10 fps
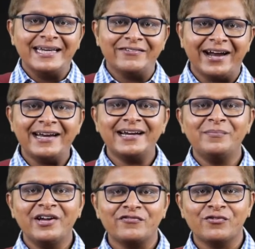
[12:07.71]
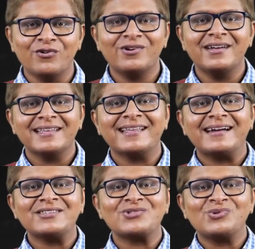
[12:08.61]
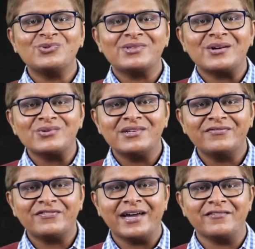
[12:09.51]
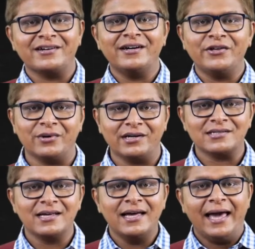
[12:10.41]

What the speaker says: divided by 4, that is 2,500 units.